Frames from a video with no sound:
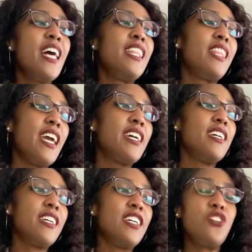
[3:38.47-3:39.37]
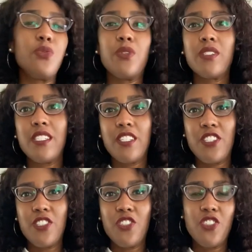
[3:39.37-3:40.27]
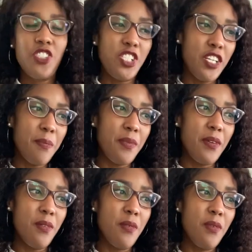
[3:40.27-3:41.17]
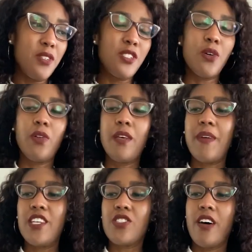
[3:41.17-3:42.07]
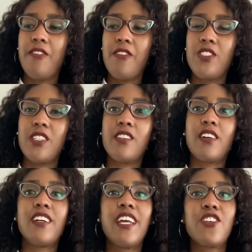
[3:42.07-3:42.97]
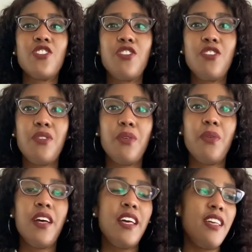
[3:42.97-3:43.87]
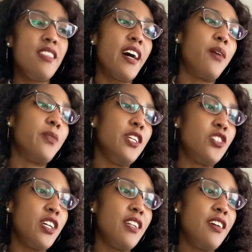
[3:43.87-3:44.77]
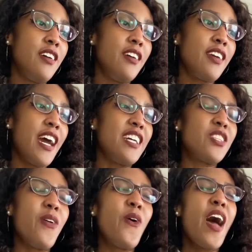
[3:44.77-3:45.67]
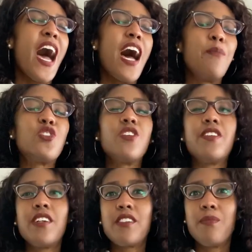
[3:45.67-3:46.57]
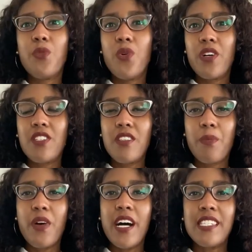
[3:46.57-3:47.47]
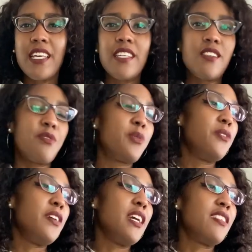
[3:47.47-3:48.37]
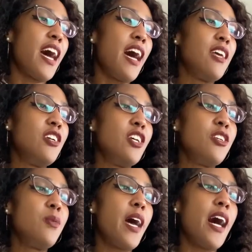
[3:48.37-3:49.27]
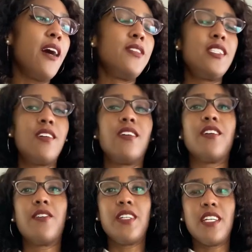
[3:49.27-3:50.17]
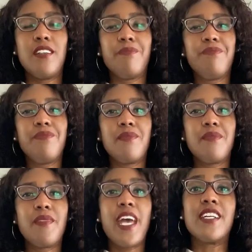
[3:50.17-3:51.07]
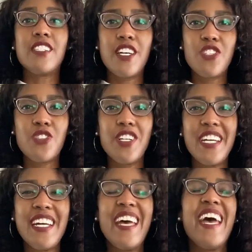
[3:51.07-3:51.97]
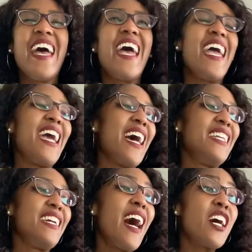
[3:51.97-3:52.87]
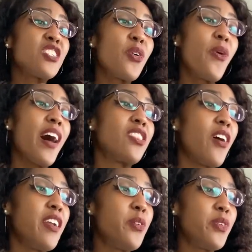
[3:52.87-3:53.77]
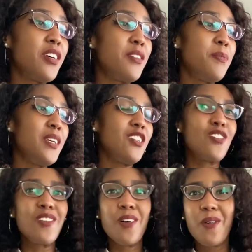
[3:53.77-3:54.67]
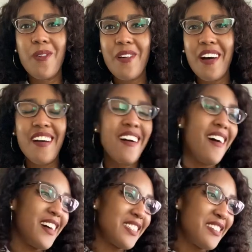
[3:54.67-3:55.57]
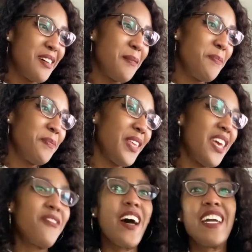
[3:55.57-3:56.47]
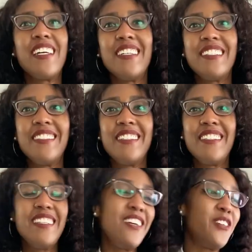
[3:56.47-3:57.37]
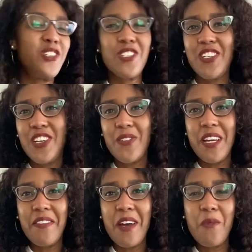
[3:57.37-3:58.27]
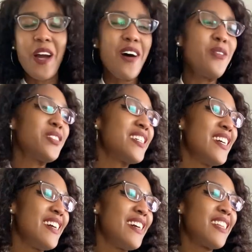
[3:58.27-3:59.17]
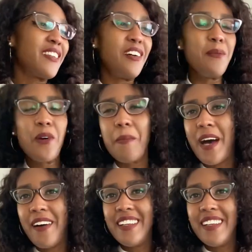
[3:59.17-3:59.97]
they could get dual citizenship solely based off of just their connection to that region. Okay, so I'm sure there's more to the process of proving that, you know, you have Sierra Leonean ancestry. And yeah, so I thought it would be so awesome if I could eventually go down that route, learn more about